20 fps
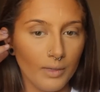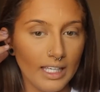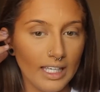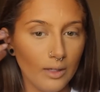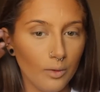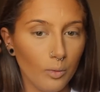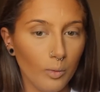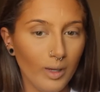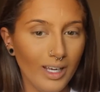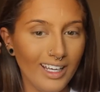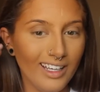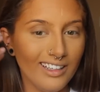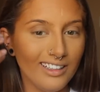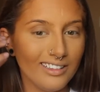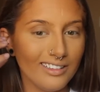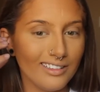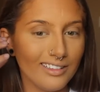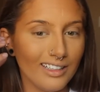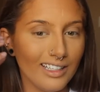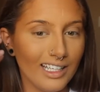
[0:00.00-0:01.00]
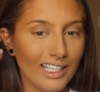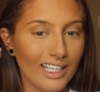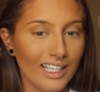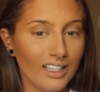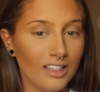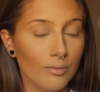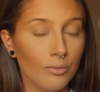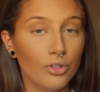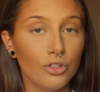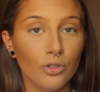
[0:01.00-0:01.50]
it went
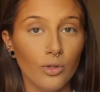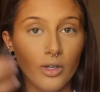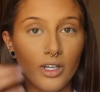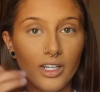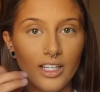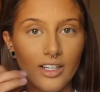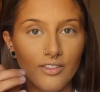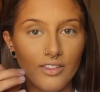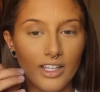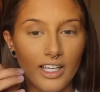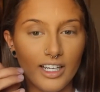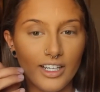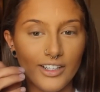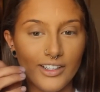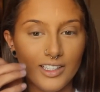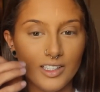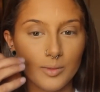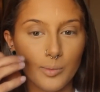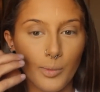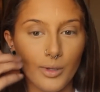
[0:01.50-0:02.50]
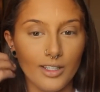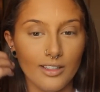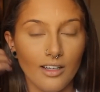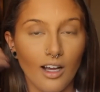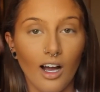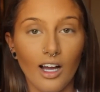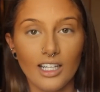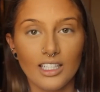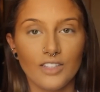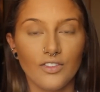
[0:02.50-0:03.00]
in the majority of the areas, but
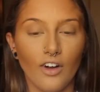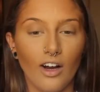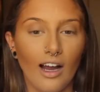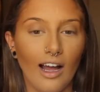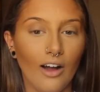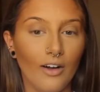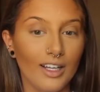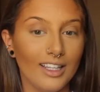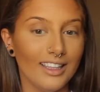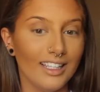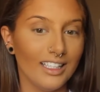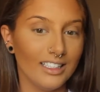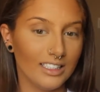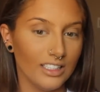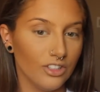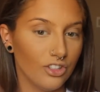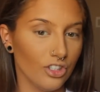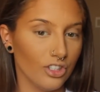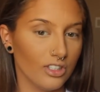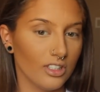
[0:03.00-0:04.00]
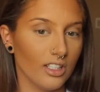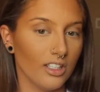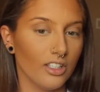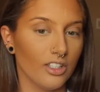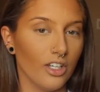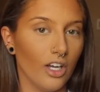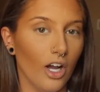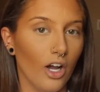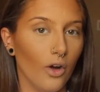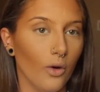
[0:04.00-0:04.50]
not as far out, and this is just going
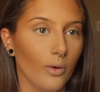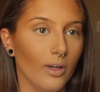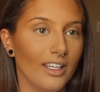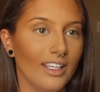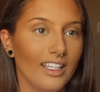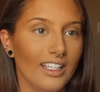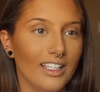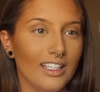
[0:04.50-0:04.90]
to go